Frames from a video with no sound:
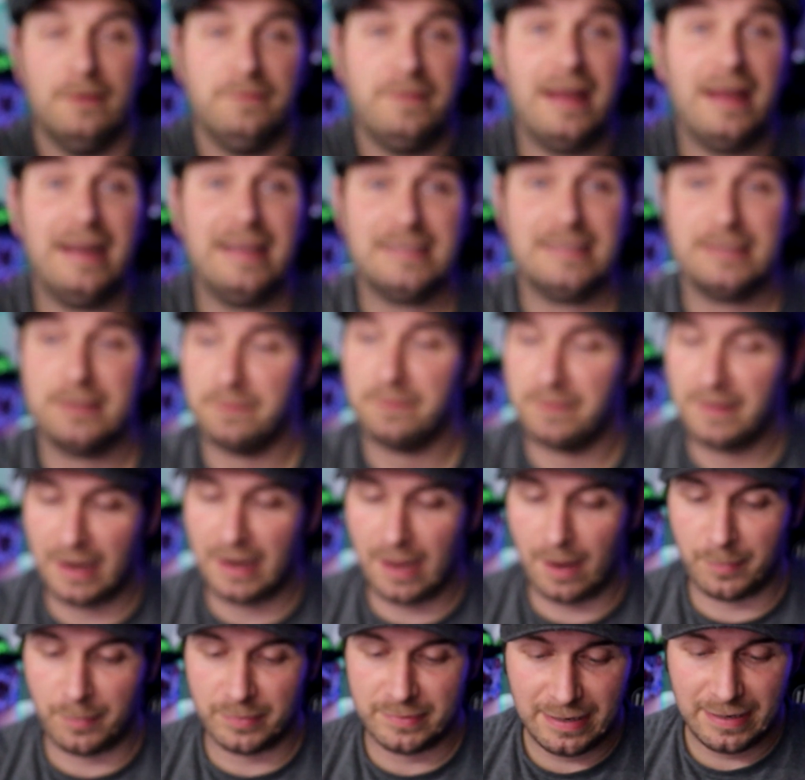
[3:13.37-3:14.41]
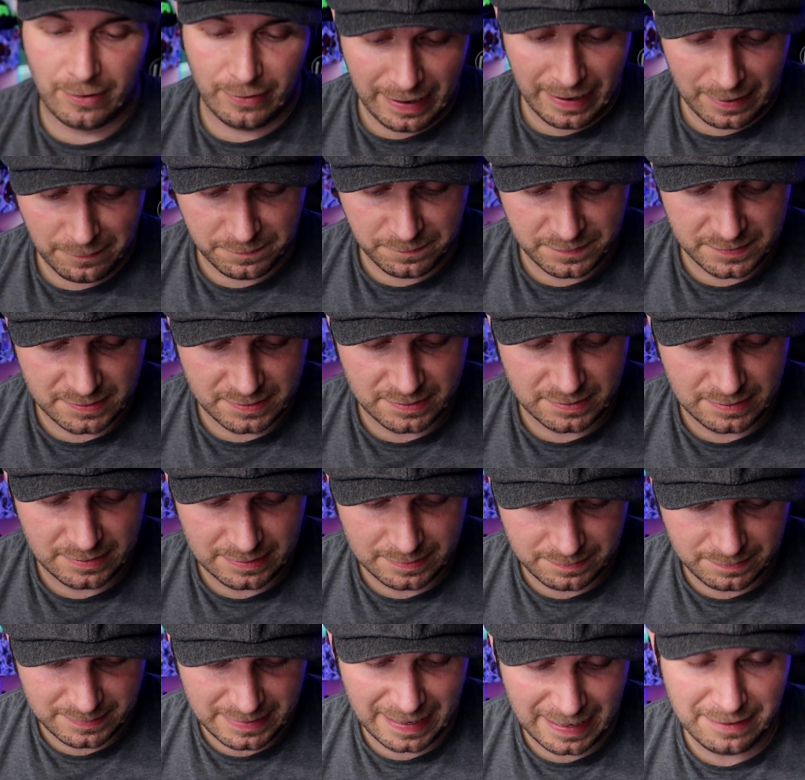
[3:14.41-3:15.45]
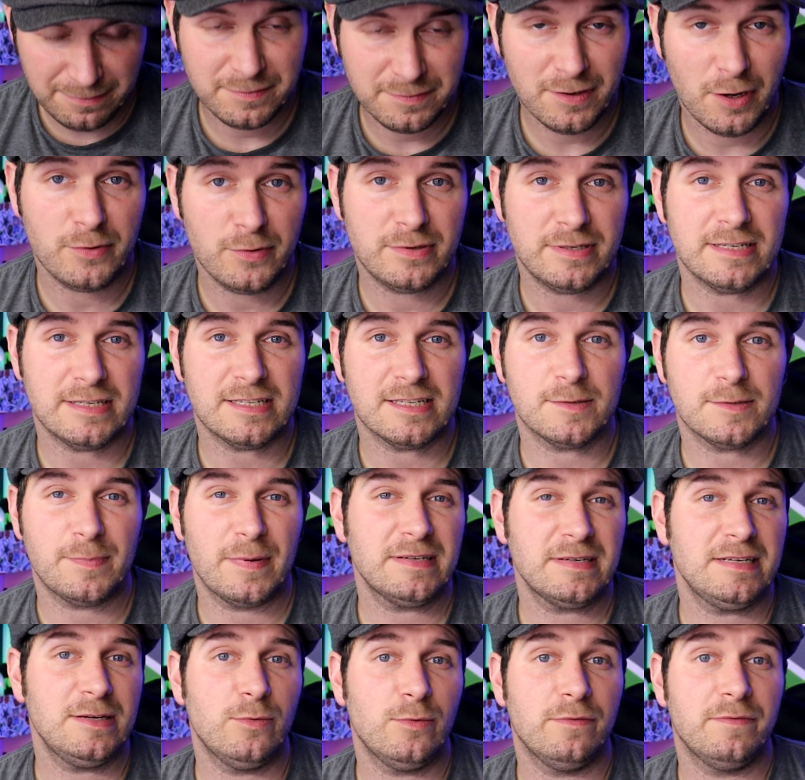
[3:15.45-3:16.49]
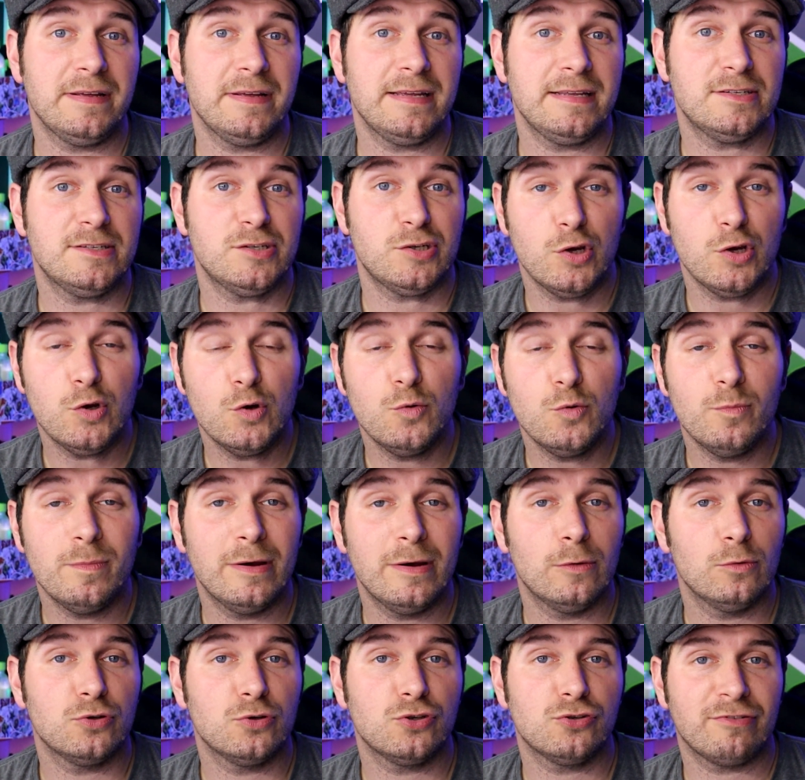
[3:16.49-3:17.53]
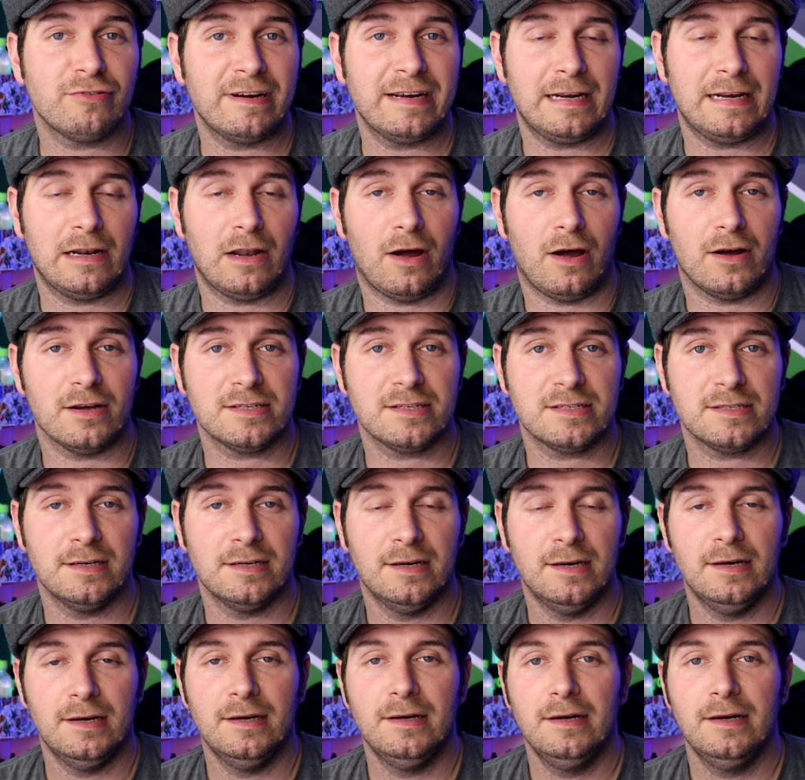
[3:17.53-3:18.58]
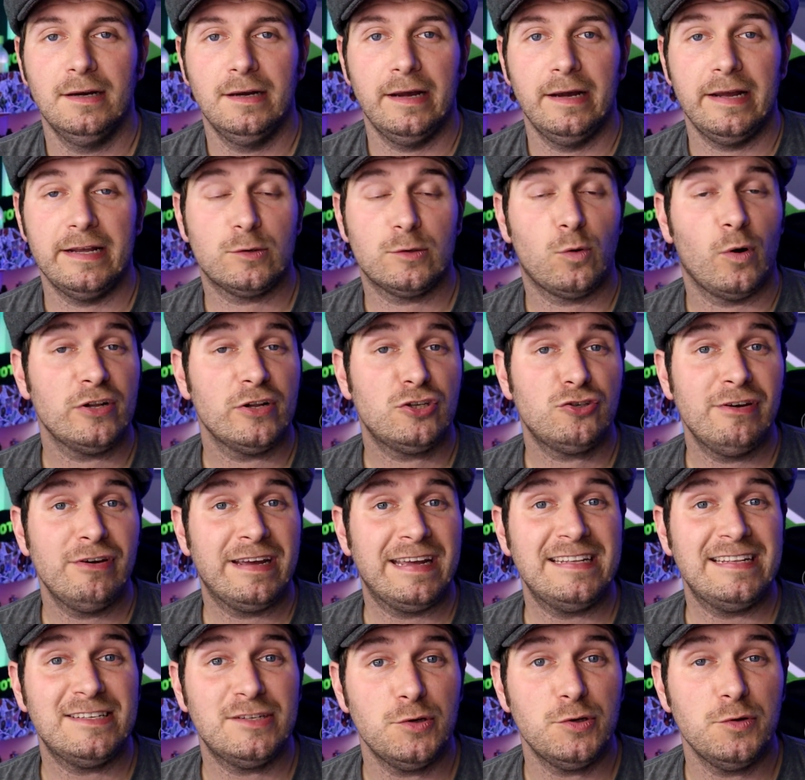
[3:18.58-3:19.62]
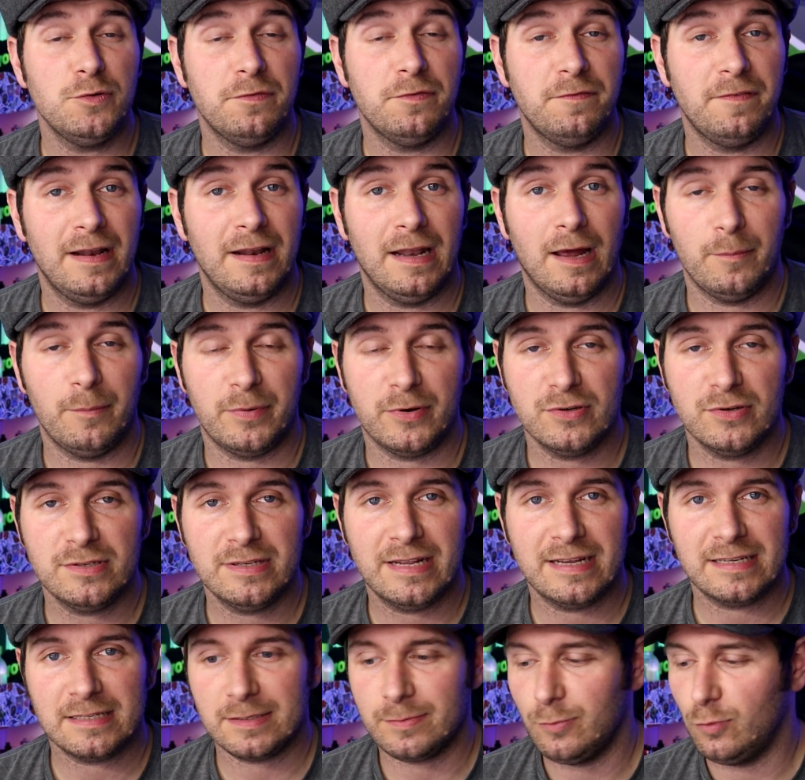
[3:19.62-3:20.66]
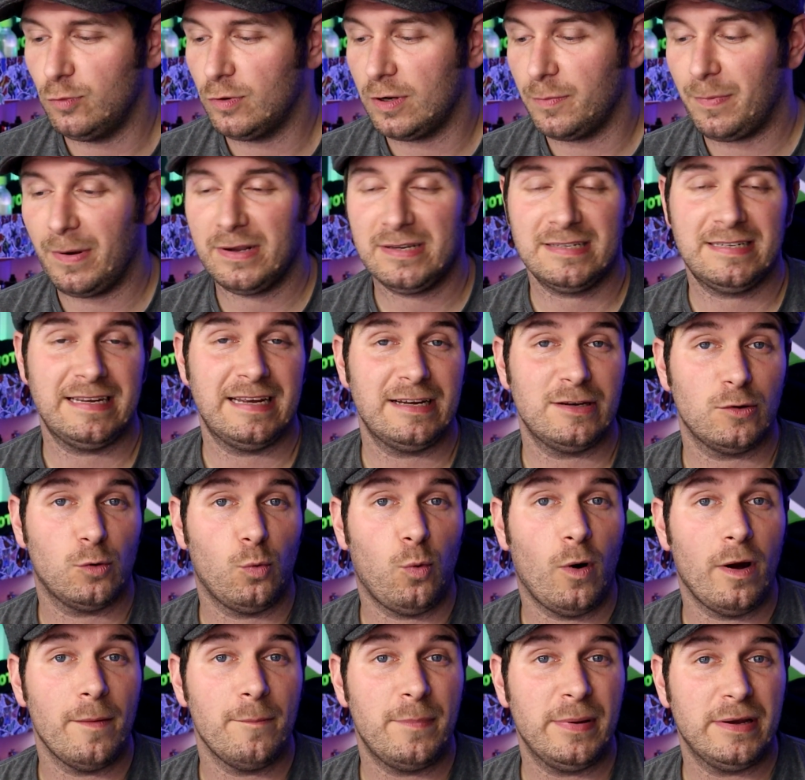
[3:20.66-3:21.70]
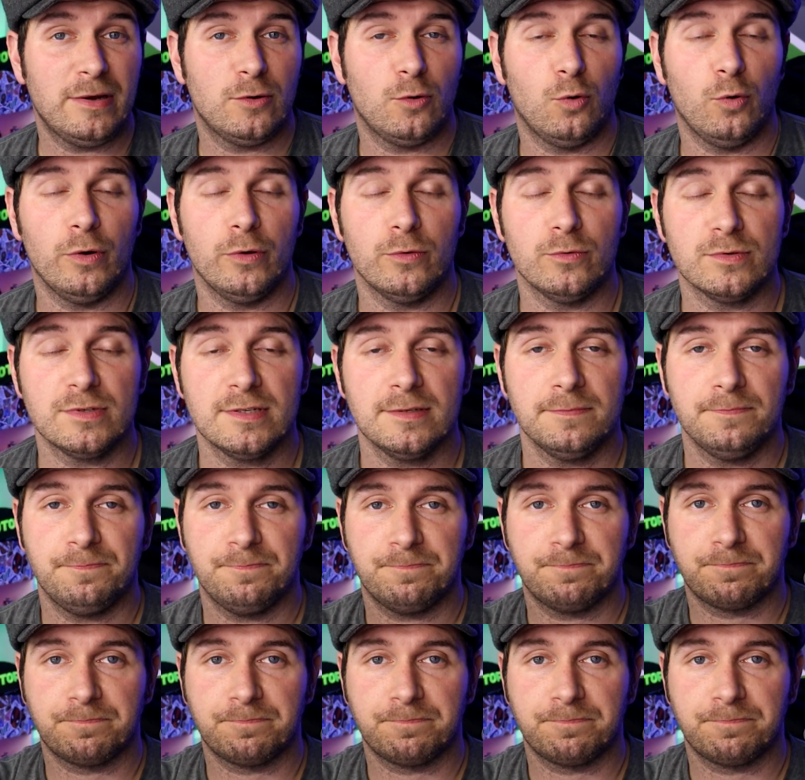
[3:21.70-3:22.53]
Fairly easy to fill up. Now, I have noticed, especially with the 2mm straight glass, it's quite tricky to fill up because of that small capacity and the quite big coils.